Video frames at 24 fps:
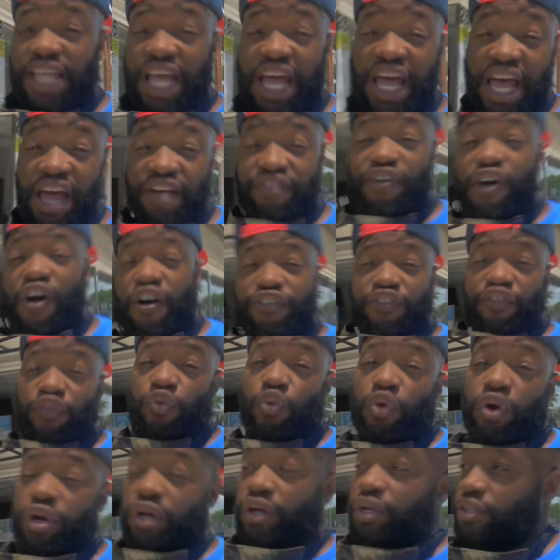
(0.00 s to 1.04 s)
I have off of
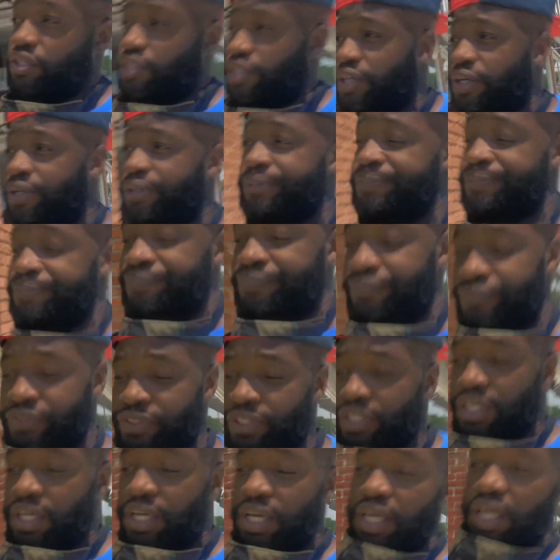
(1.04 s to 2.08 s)
work, so
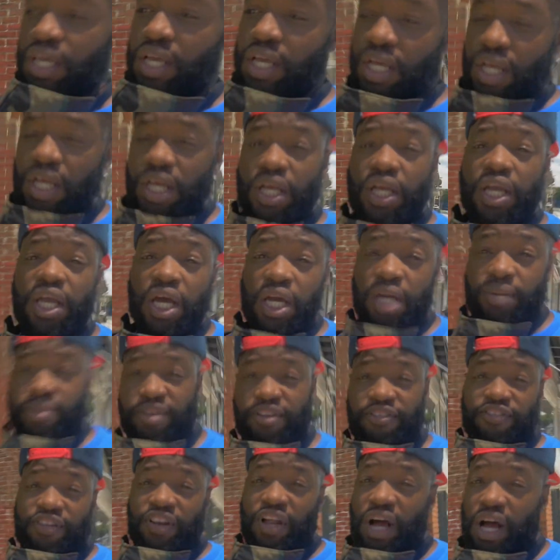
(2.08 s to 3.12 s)
gonna be
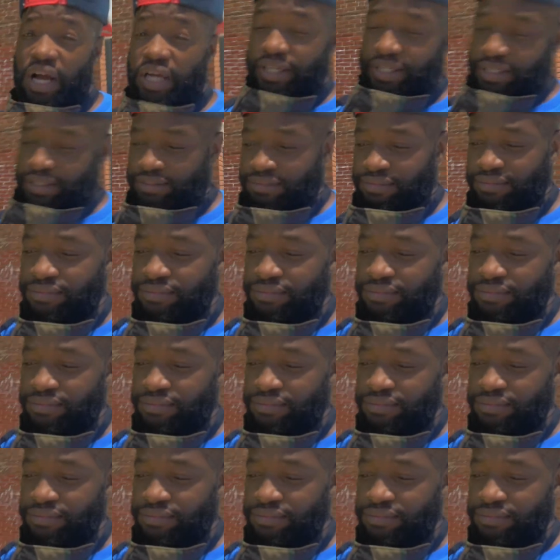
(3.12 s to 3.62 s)
vlogging.